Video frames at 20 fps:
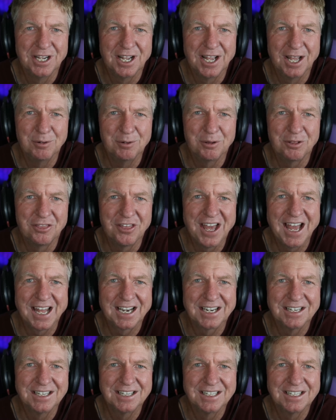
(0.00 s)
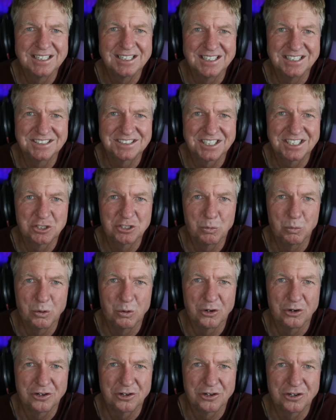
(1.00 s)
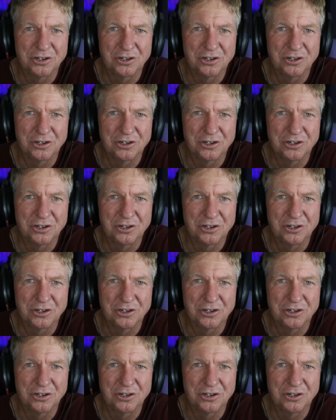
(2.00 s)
And with that, let's get to work.